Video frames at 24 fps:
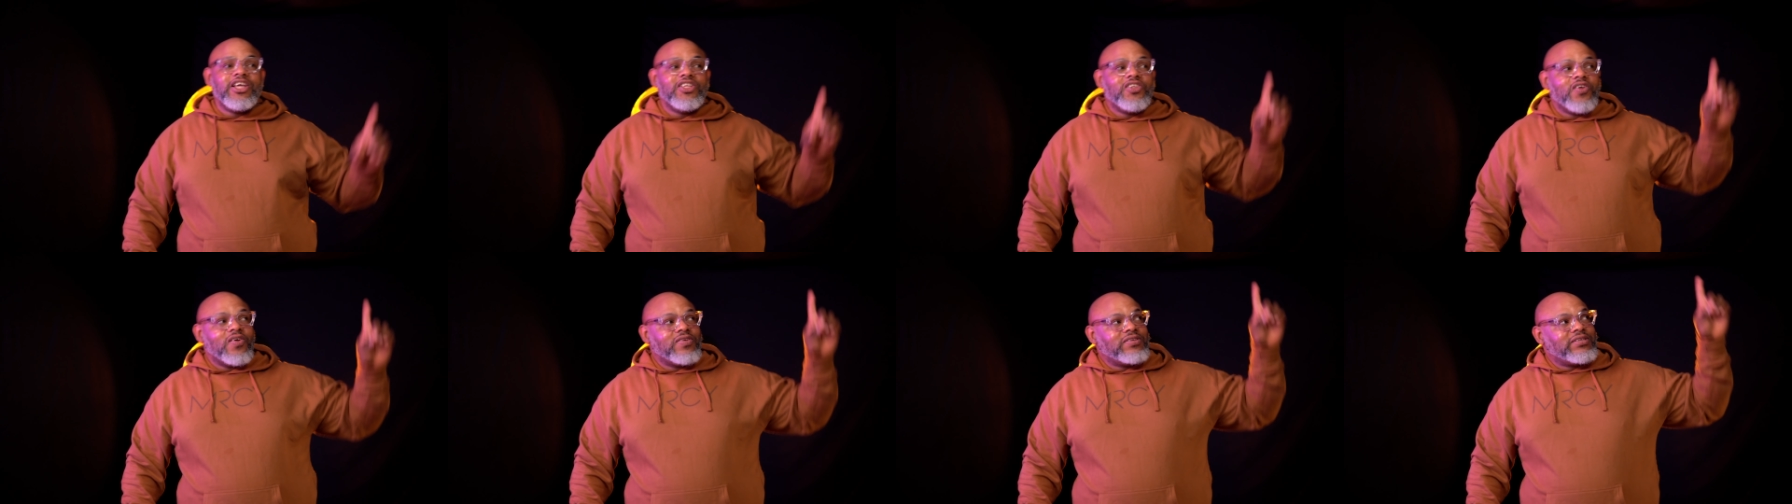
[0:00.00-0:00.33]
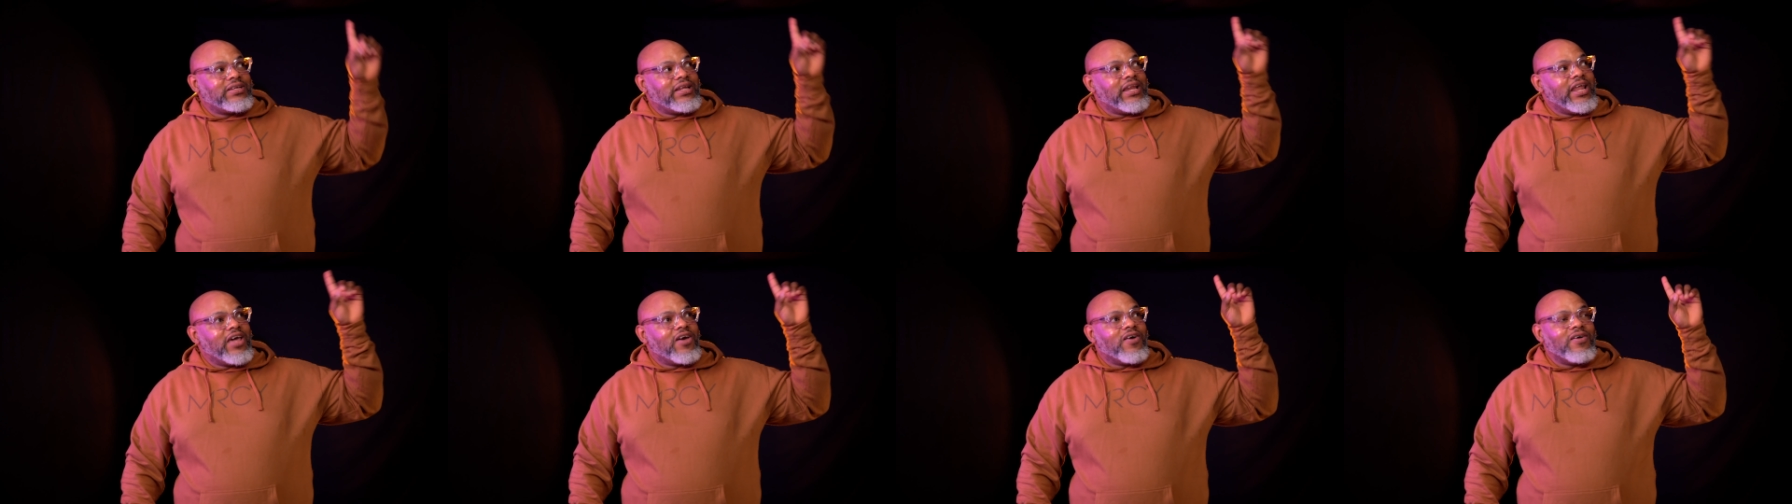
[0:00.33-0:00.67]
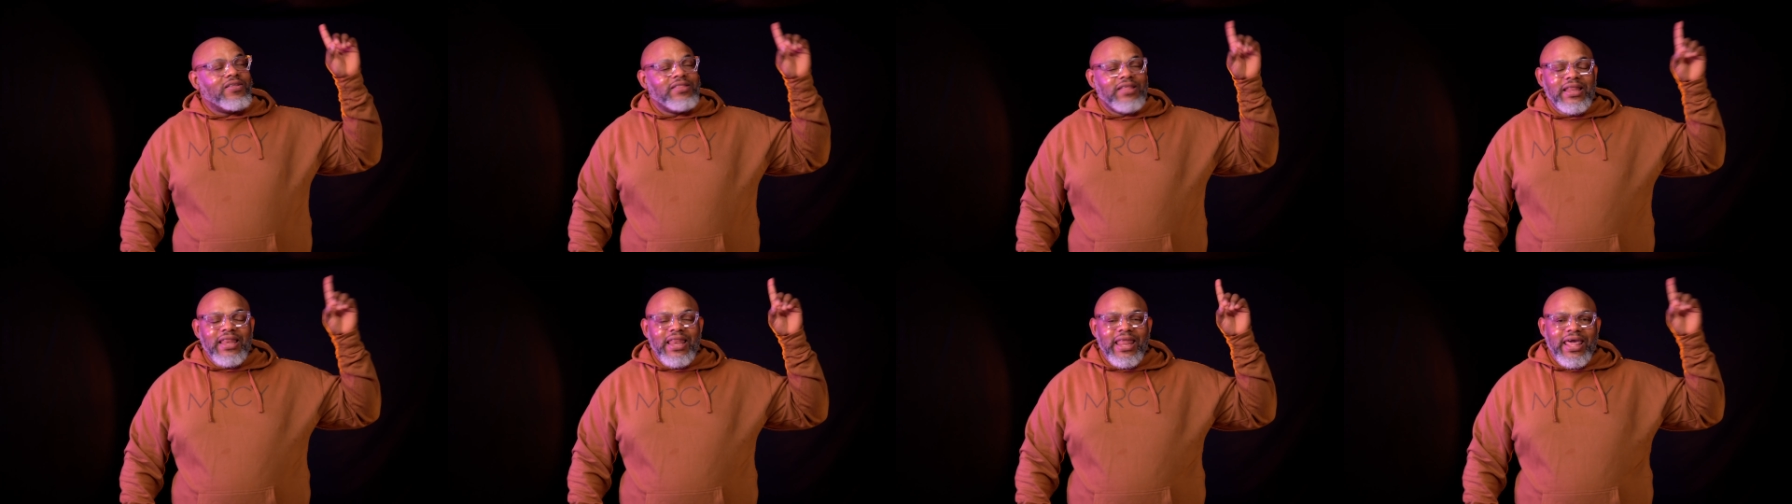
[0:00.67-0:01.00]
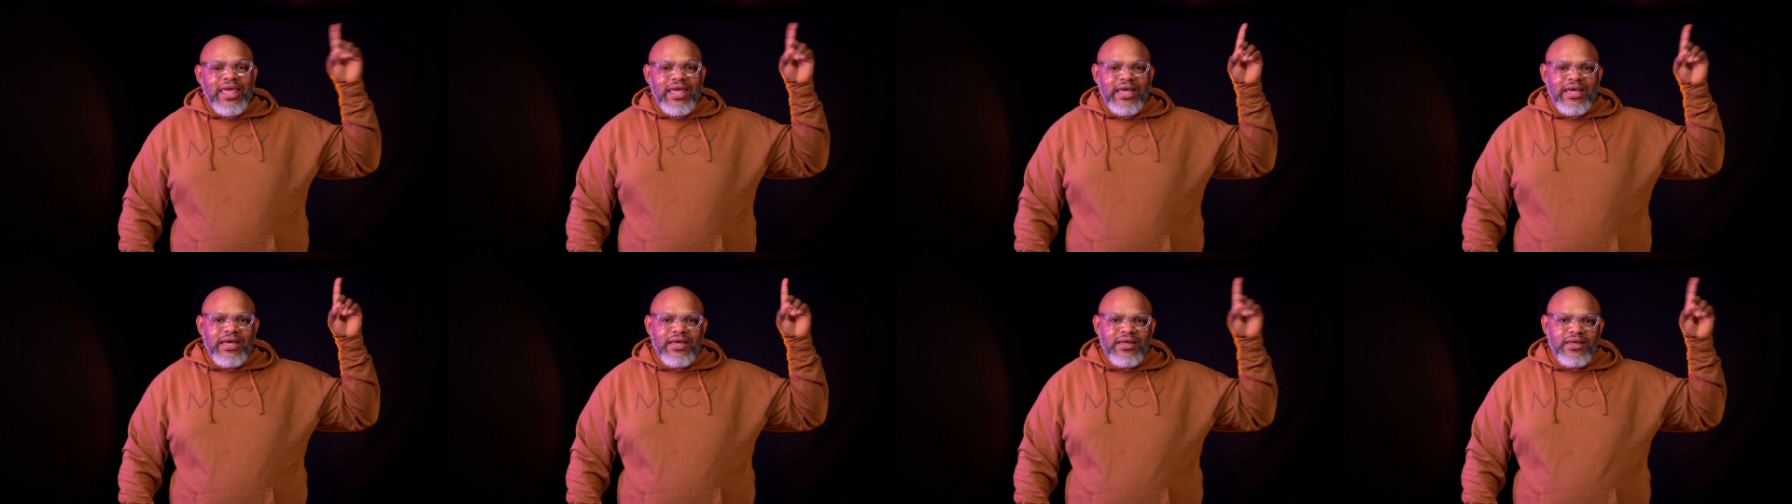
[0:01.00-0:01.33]
just click on the
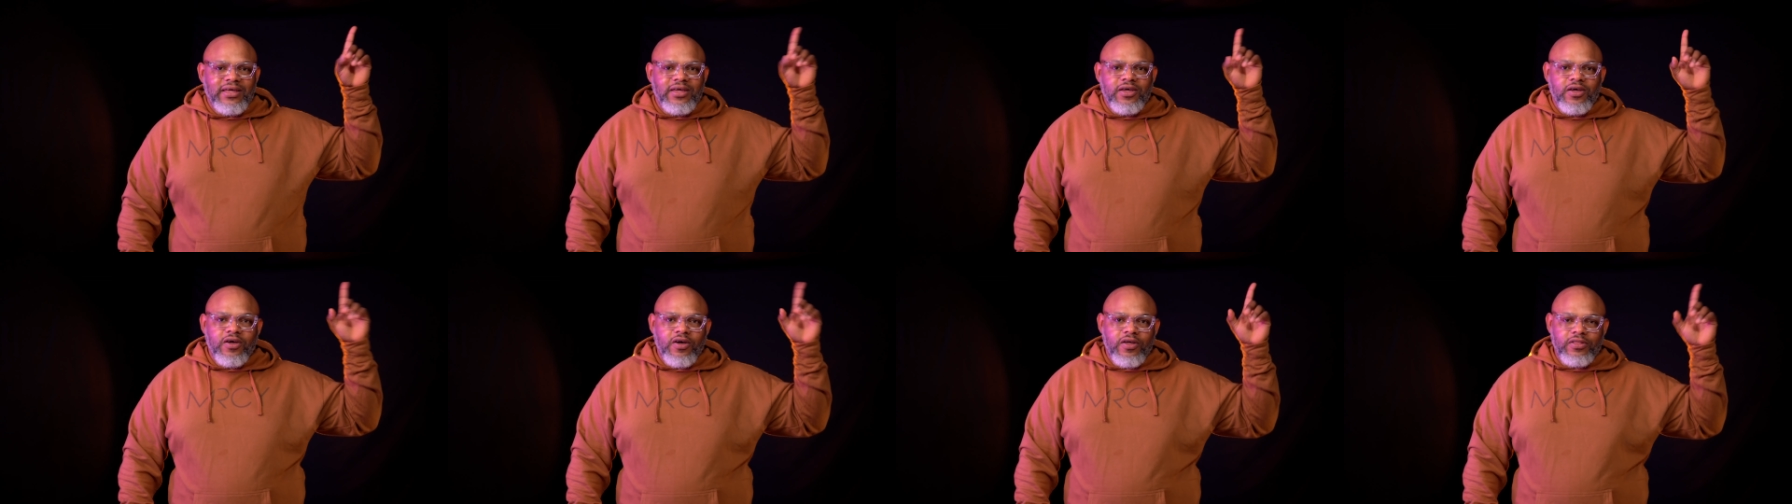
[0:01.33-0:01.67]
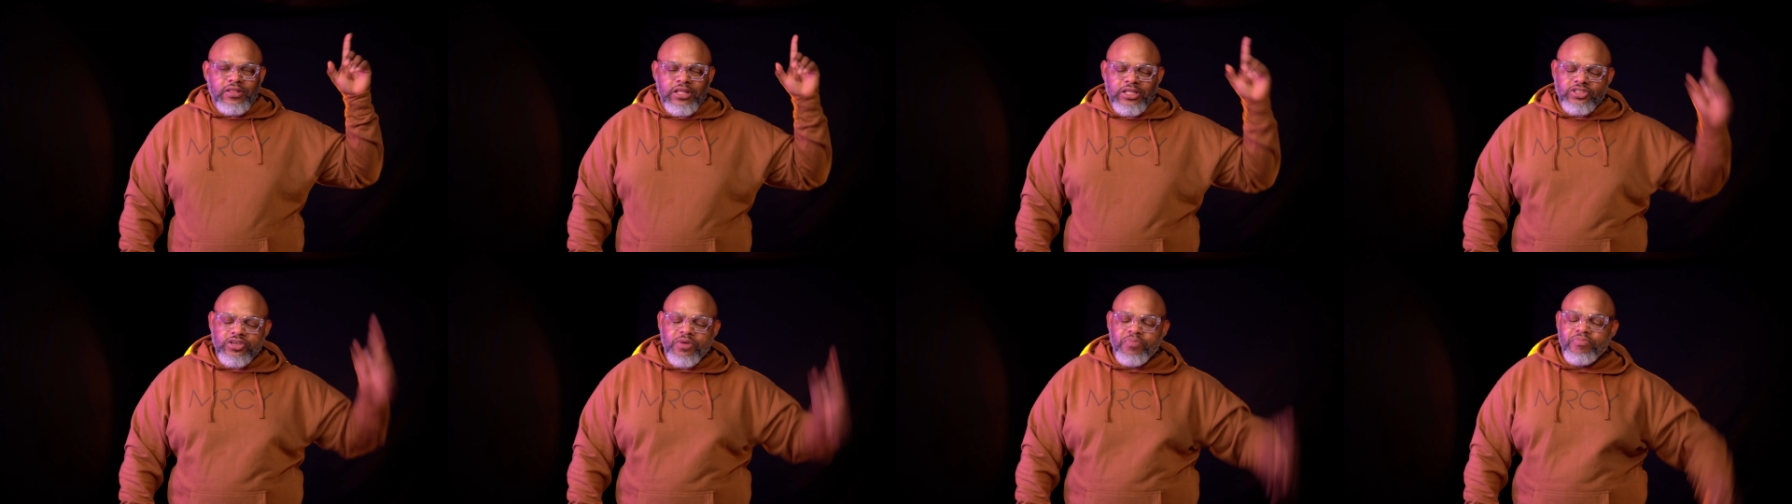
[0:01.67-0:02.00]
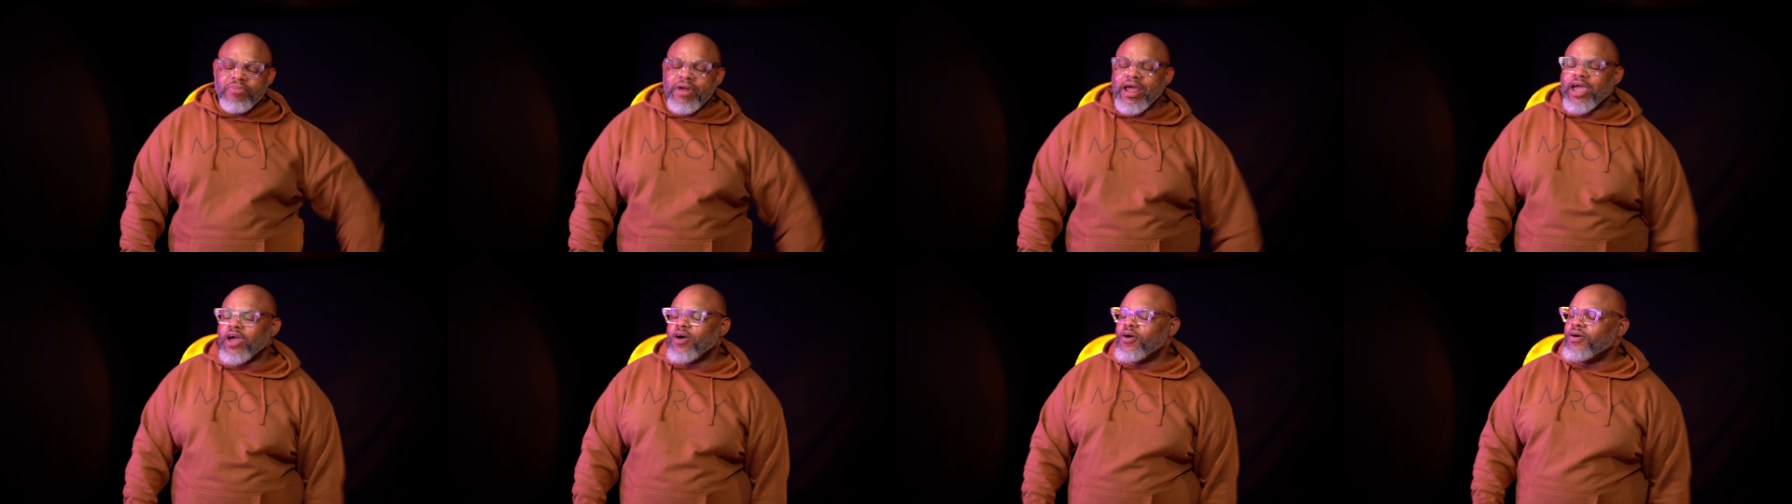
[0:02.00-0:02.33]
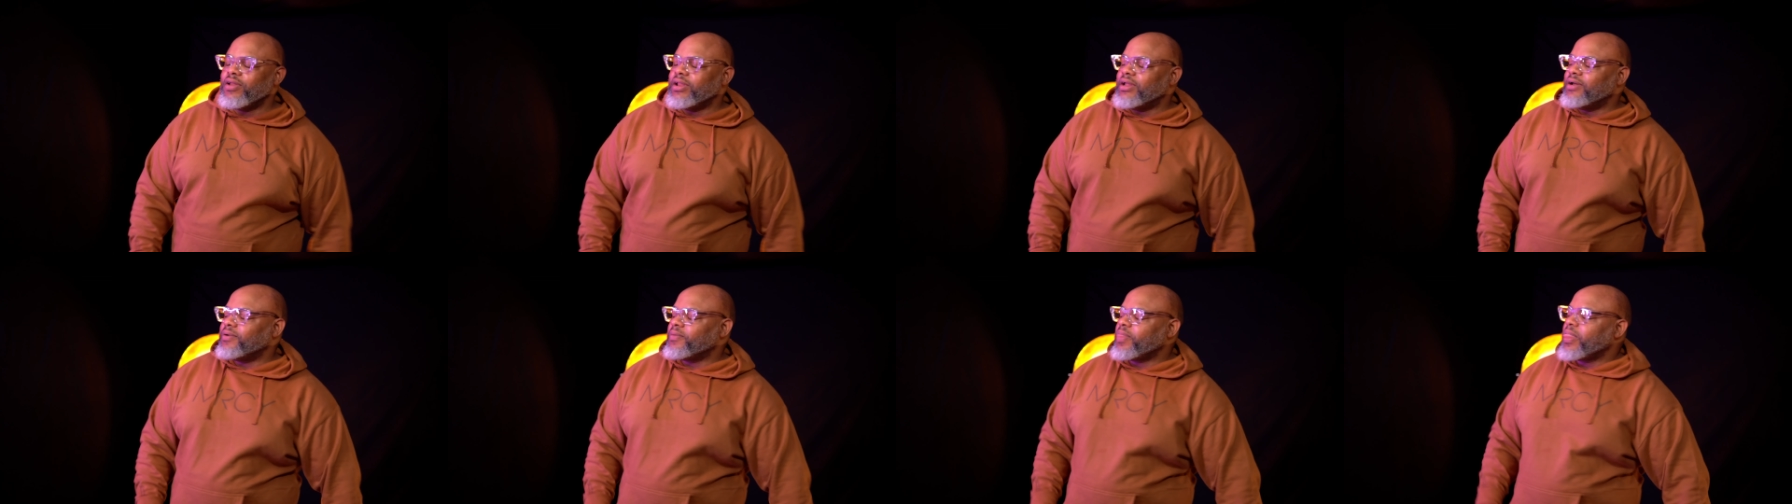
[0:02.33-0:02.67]
link on the top right
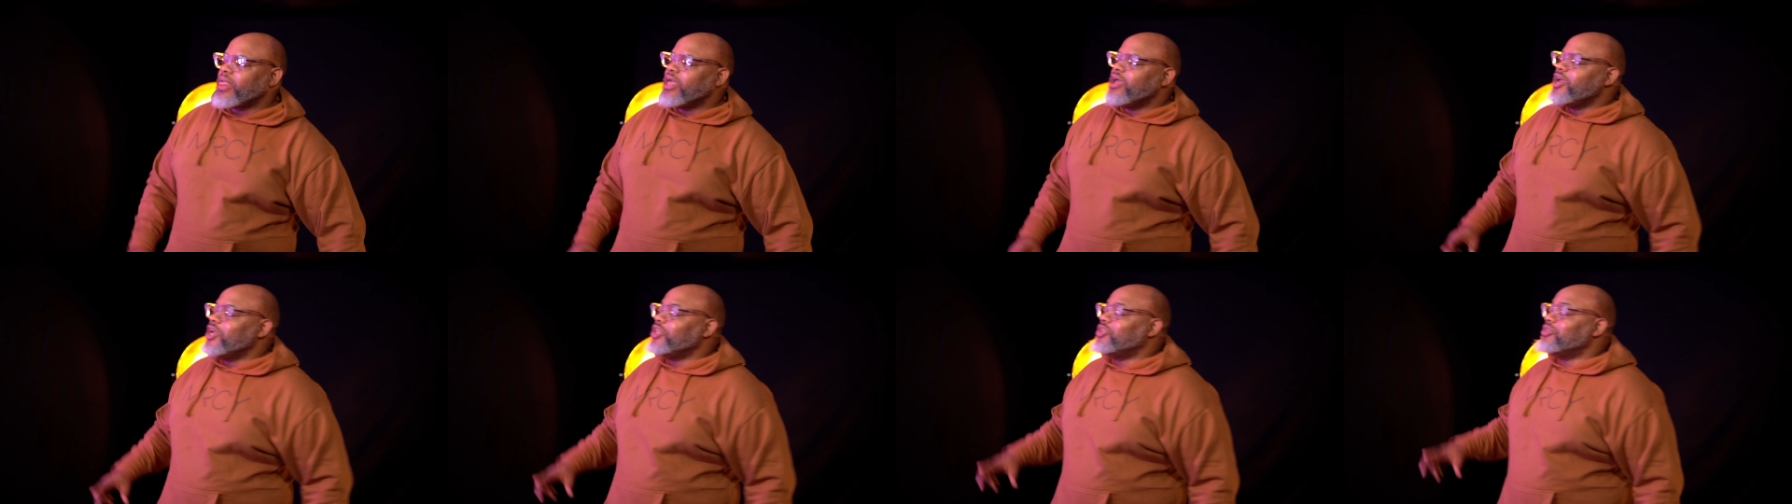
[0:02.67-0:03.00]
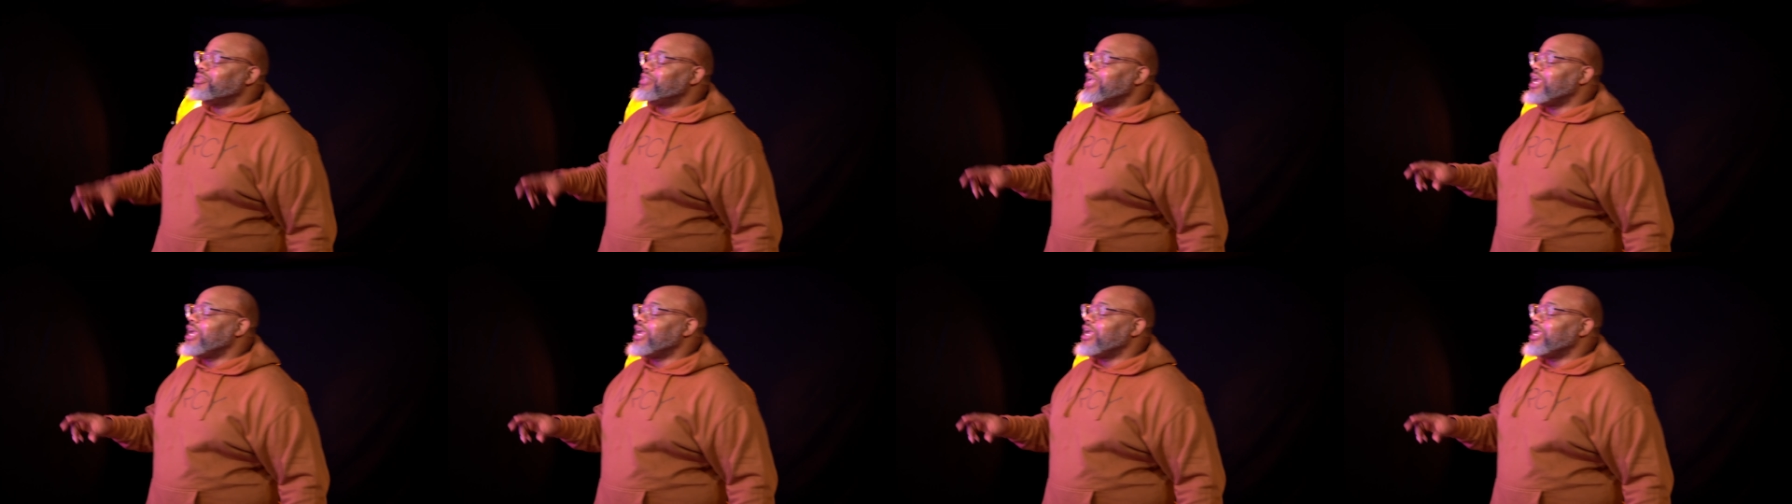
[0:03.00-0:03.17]
corner. It will